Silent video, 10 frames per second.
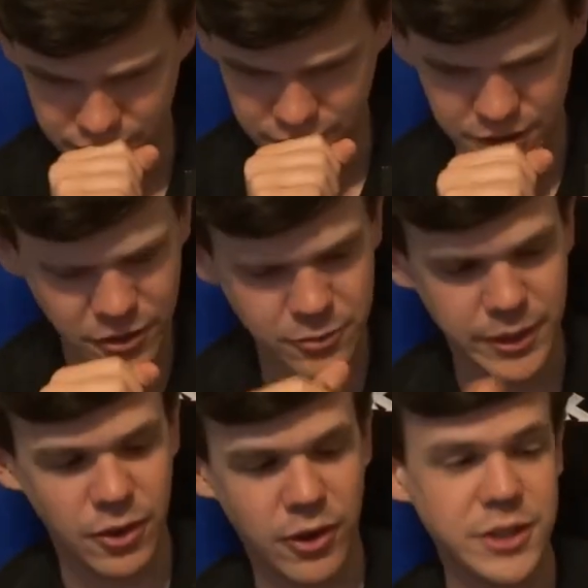excuse
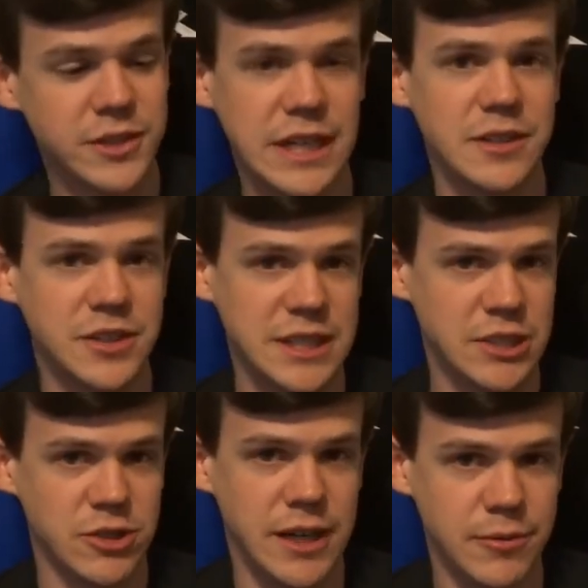me, on the solid
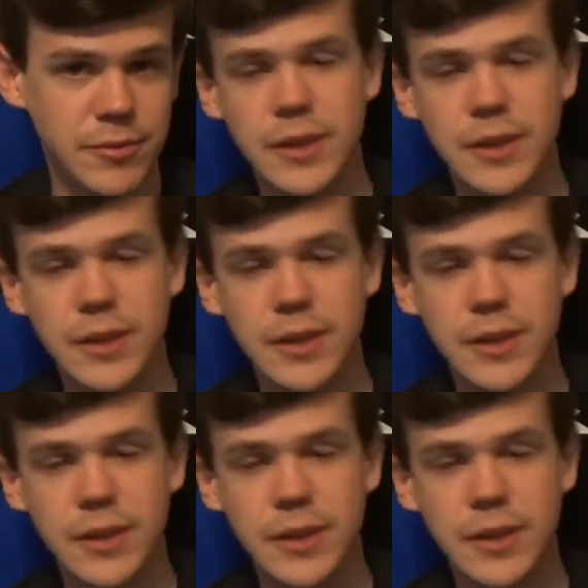state drive,